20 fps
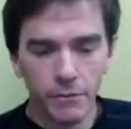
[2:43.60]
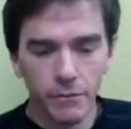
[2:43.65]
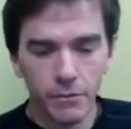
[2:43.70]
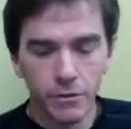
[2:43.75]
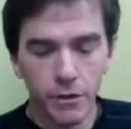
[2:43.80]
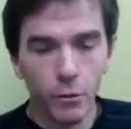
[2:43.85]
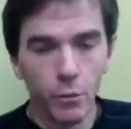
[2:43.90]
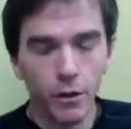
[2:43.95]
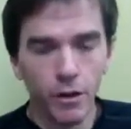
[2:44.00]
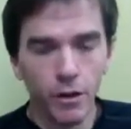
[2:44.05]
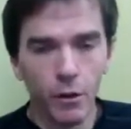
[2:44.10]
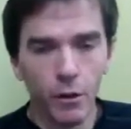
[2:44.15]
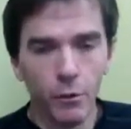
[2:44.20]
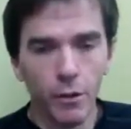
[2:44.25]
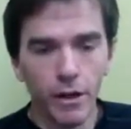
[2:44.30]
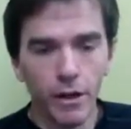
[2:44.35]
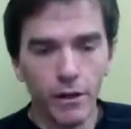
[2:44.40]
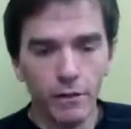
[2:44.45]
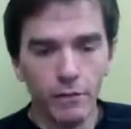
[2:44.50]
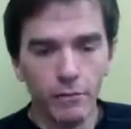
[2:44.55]
So
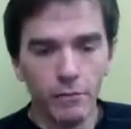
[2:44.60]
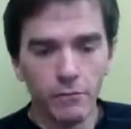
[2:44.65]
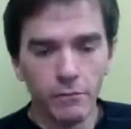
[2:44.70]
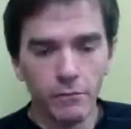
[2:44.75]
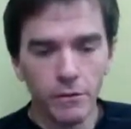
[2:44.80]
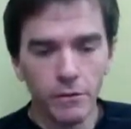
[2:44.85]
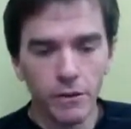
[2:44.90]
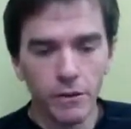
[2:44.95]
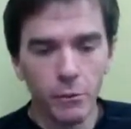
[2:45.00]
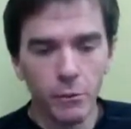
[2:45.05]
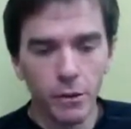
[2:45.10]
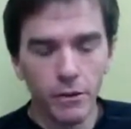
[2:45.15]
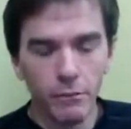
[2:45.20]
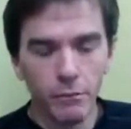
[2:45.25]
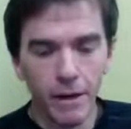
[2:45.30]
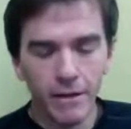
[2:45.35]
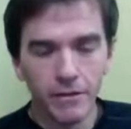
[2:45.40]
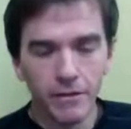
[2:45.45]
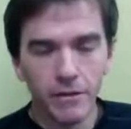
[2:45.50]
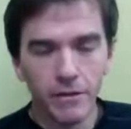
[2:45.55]
we
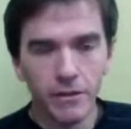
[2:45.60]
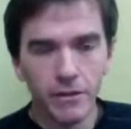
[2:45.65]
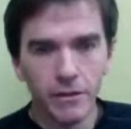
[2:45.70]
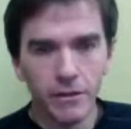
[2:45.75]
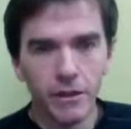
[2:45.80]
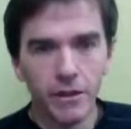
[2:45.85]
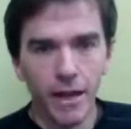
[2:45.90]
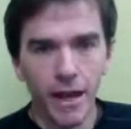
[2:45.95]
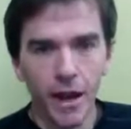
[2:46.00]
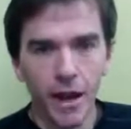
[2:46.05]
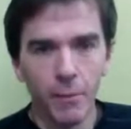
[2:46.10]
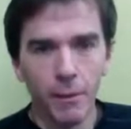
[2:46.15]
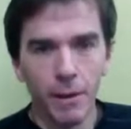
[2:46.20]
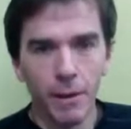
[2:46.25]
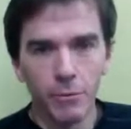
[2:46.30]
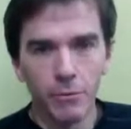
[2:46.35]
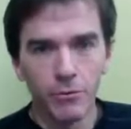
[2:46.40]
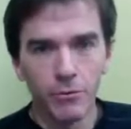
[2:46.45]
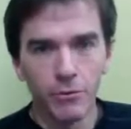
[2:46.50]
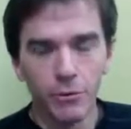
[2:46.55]
basically just allow
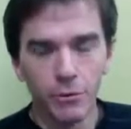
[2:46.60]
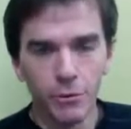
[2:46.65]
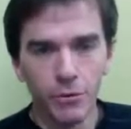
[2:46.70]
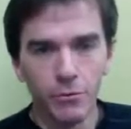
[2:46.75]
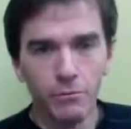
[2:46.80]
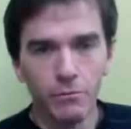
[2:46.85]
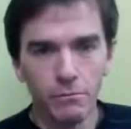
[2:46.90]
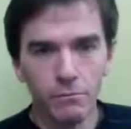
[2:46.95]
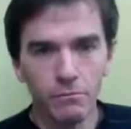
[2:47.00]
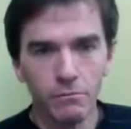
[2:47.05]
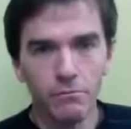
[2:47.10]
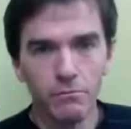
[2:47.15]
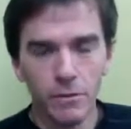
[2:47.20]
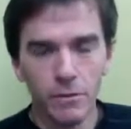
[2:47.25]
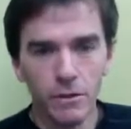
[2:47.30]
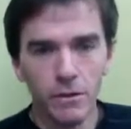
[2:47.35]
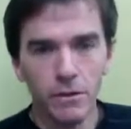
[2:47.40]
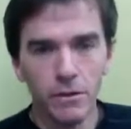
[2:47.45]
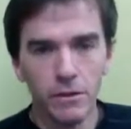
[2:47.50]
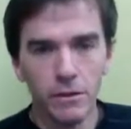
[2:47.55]
people to
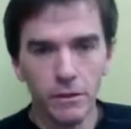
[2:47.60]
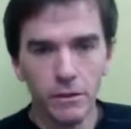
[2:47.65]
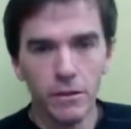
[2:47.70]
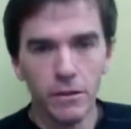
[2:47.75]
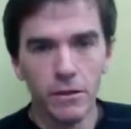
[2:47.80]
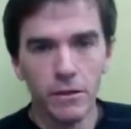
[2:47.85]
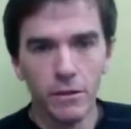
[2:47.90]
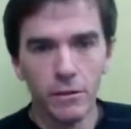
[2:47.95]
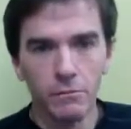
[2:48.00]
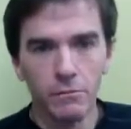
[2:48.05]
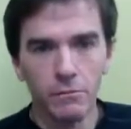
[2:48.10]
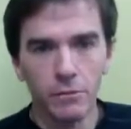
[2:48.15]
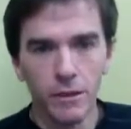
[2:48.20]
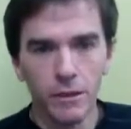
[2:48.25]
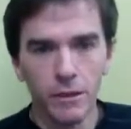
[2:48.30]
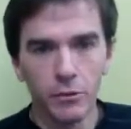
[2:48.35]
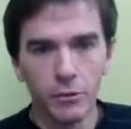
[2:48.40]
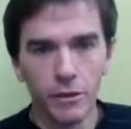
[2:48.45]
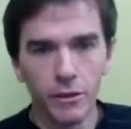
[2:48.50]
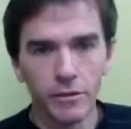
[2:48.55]

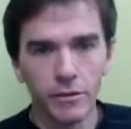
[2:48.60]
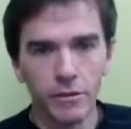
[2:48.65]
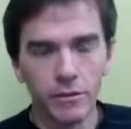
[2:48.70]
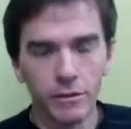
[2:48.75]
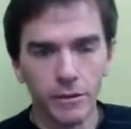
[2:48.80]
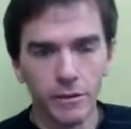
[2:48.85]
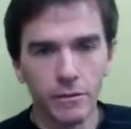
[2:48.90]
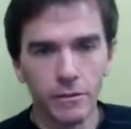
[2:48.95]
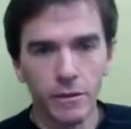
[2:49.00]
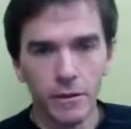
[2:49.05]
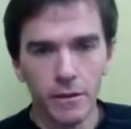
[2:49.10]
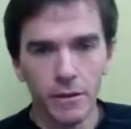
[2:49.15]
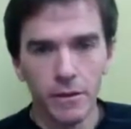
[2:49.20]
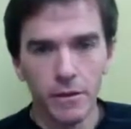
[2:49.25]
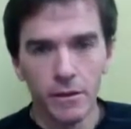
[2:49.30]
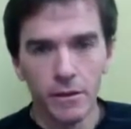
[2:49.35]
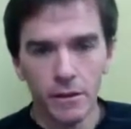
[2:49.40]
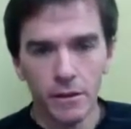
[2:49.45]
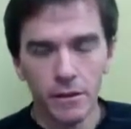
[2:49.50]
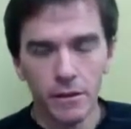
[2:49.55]
increase the
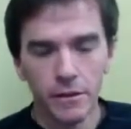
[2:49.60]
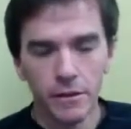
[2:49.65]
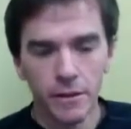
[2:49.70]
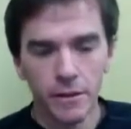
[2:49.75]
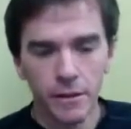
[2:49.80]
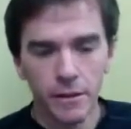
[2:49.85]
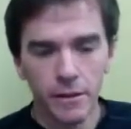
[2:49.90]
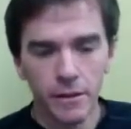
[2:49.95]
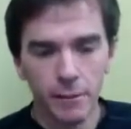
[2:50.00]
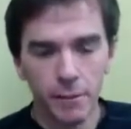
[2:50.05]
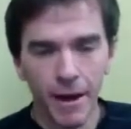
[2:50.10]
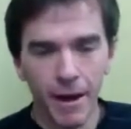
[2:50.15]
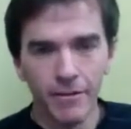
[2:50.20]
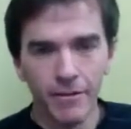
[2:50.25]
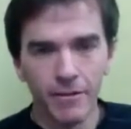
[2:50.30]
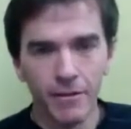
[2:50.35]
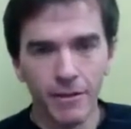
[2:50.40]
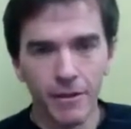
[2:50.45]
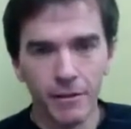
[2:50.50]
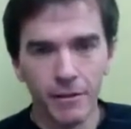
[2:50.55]

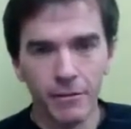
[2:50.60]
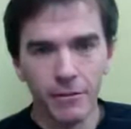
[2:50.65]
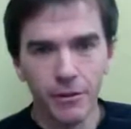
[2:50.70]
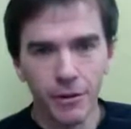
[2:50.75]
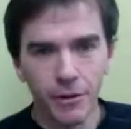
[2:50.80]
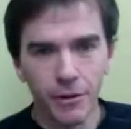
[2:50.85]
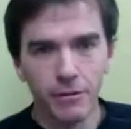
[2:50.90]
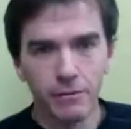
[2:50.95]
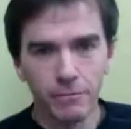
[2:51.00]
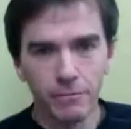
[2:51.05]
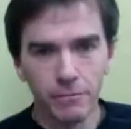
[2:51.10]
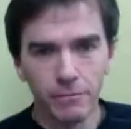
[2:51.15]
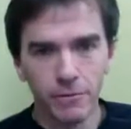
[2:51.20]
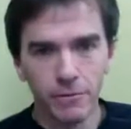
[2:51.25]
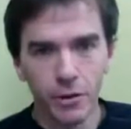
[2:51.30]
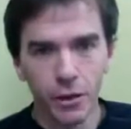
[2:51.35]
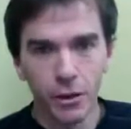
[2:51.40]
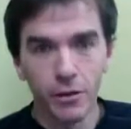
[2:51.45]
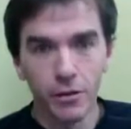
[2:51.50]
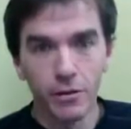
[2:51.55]
capacity of their
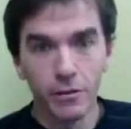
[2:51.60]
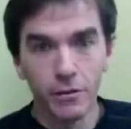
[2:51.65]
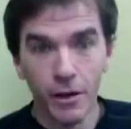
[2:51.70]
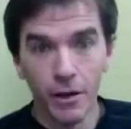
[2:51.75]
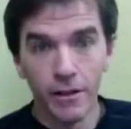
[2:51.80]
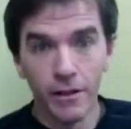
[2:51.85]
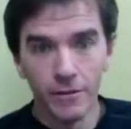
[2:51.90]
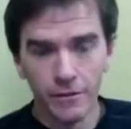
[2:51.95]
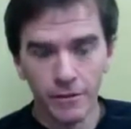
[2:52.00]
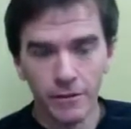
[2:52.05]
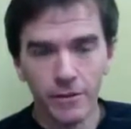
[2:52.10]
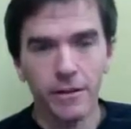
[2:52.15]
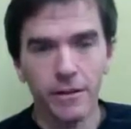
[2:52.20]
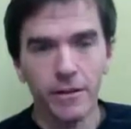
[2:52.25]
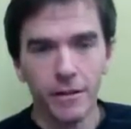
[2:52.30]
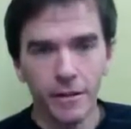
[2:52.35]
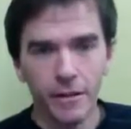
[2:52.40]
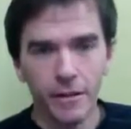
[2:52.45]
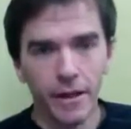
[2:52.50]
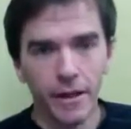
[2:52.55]
current device,
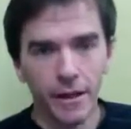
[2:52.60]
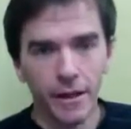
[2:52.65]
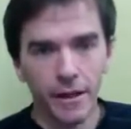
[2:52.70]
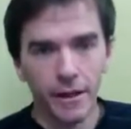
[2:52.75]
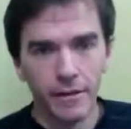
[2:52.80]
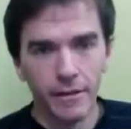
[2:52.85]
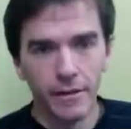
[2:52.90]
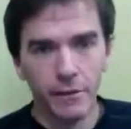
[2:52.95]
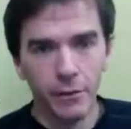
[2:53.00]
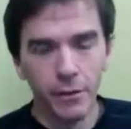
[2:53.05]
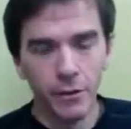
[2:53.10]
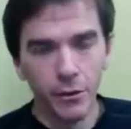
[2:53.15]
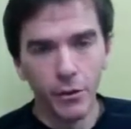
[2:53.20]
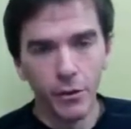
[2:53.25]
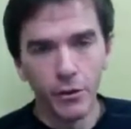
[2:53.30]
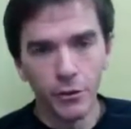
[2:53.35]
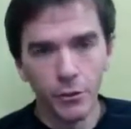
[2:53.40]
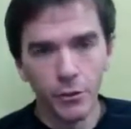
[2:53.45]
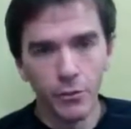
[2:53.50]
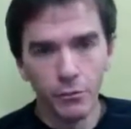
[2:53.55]
and we do
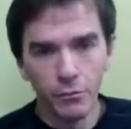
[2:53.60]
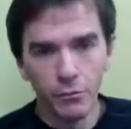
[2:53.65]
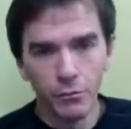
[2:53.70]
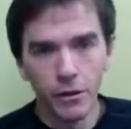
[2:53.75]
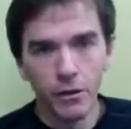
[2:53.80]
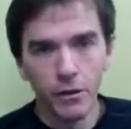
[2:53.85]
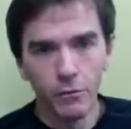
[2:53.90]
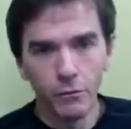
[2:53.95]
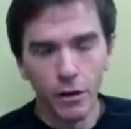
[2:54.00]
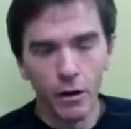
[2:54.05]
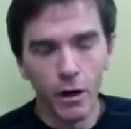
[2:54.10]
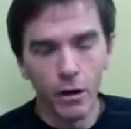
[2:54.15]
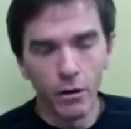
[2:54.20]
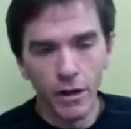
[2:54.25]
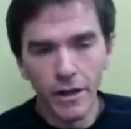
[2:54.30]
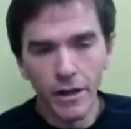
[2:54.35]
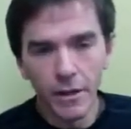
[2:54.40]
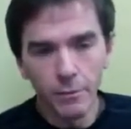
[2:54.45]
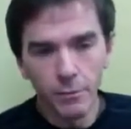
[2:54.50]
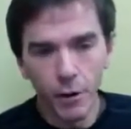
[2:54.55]
it through our
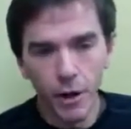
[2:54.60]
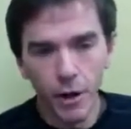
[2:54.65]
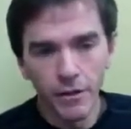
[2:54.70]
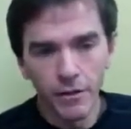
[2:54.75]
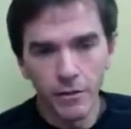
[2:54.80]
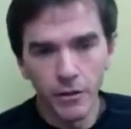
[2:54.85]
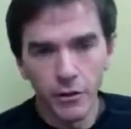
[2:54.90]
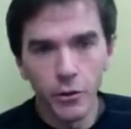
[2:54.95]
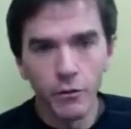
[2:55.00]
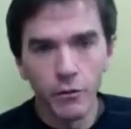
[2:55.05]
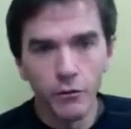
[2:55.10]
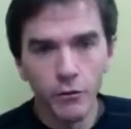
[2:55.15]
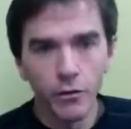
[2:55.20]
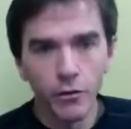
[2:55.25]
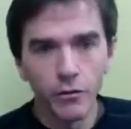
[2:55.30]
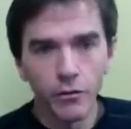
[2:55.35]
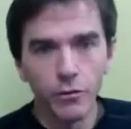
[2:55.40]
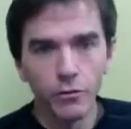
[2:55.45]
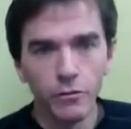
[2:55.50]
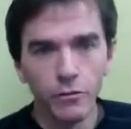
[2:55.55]
latest product is a
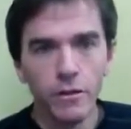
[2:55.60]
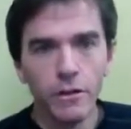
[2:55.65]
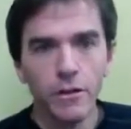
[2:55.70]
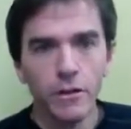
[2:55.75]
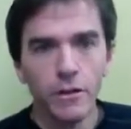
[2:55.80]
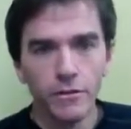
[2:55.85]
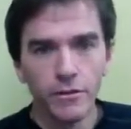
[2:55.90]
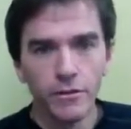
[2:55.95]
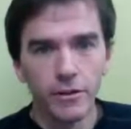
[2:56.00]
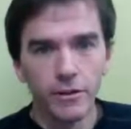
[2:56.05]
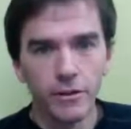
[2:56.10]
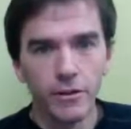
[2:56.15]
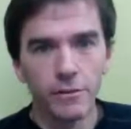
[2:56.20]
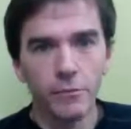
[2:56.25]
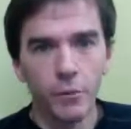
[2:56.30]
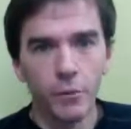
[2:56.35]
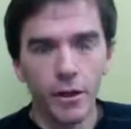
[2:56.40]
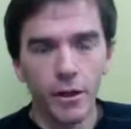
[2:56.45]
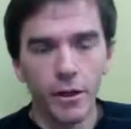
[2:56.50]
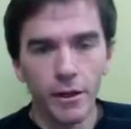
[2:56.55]
universal system
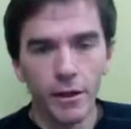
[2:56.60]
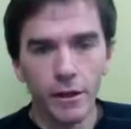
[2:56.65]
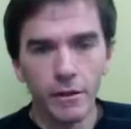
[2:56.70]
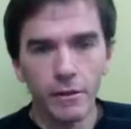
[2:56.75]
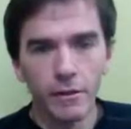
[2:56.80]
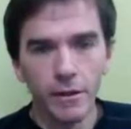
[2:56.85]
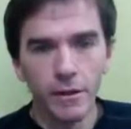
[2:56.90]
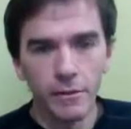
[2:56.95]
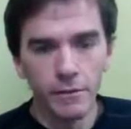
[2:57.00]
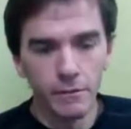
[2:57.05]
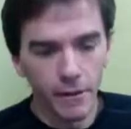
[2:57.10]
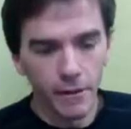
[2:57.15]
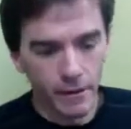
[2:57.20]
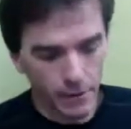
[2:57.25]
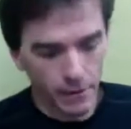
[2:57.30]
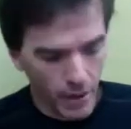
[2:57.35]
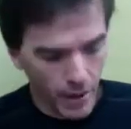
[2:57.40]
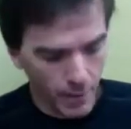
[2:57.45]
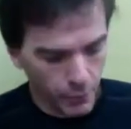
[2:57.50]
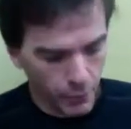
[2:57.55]
where it
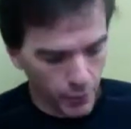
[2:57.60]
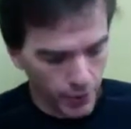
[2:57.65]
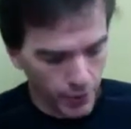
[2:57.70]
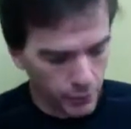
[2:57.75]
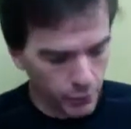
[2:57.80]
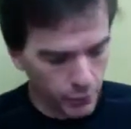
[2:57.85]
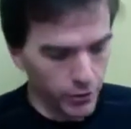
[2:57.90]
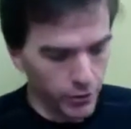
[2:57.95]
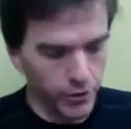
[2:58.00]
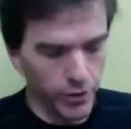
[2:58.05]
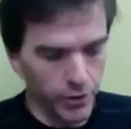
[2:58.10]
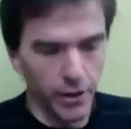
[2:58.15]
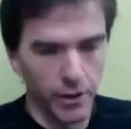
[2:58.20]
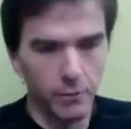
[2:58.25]
operates with